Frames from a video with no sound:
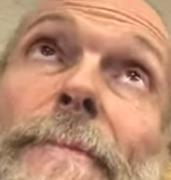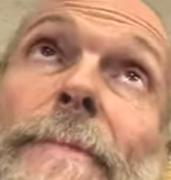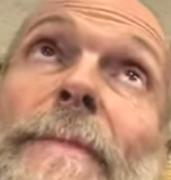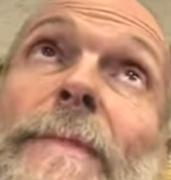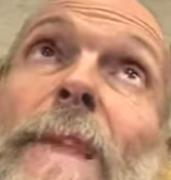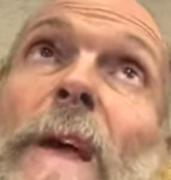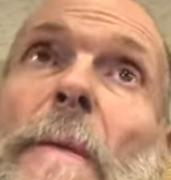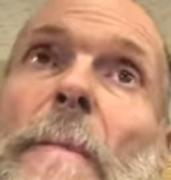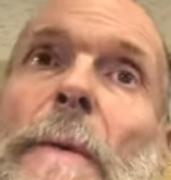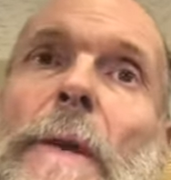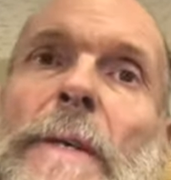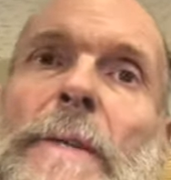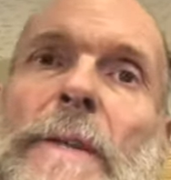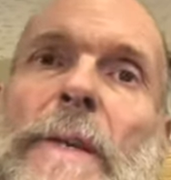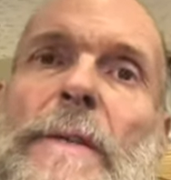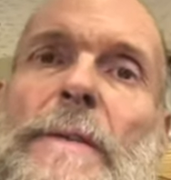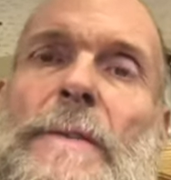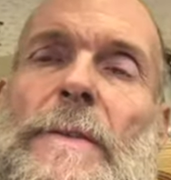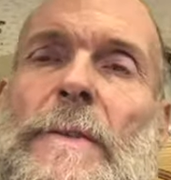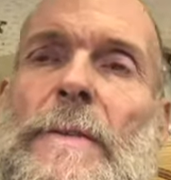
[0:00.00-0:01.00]
If that makes
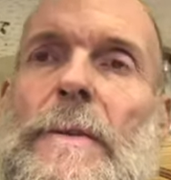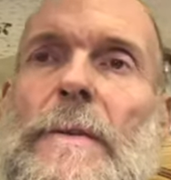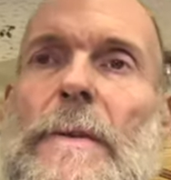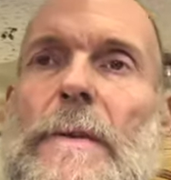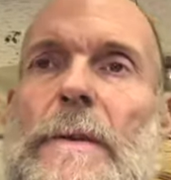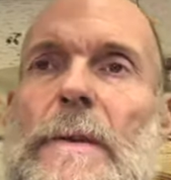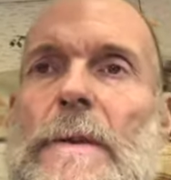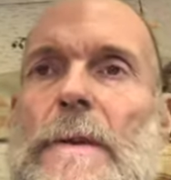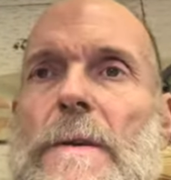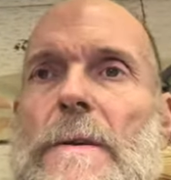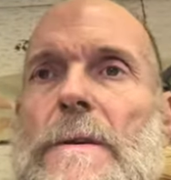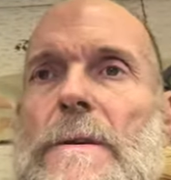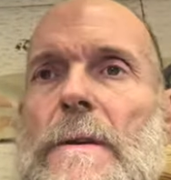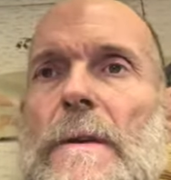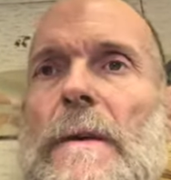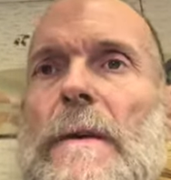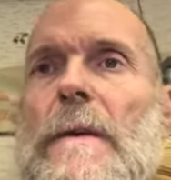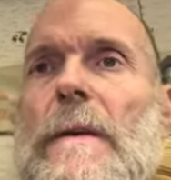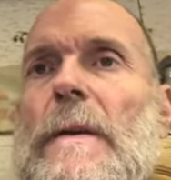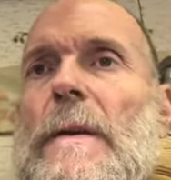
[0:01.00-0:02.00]
sense.
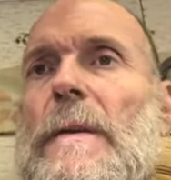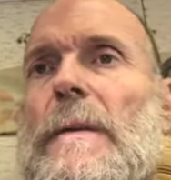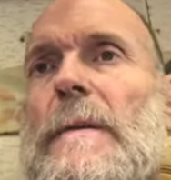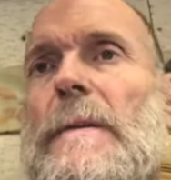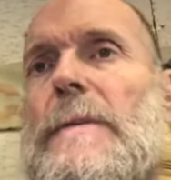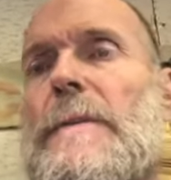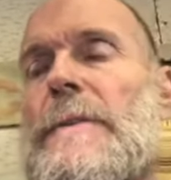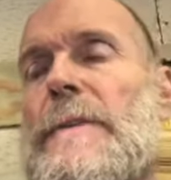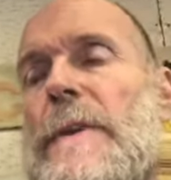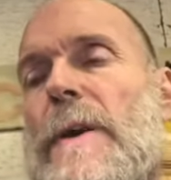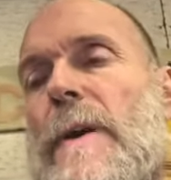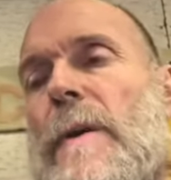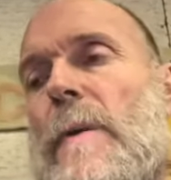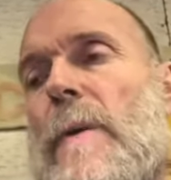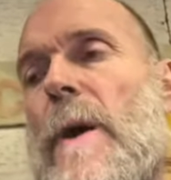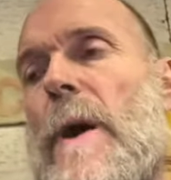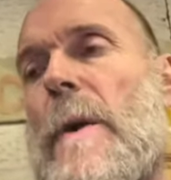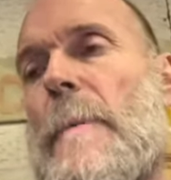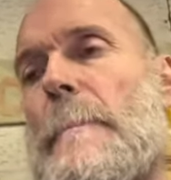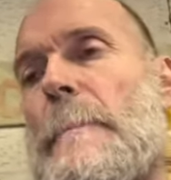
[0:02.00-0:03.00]

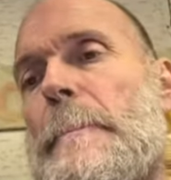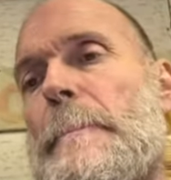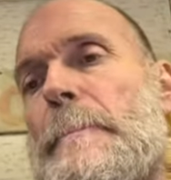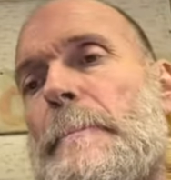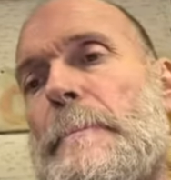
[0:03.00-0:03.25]
So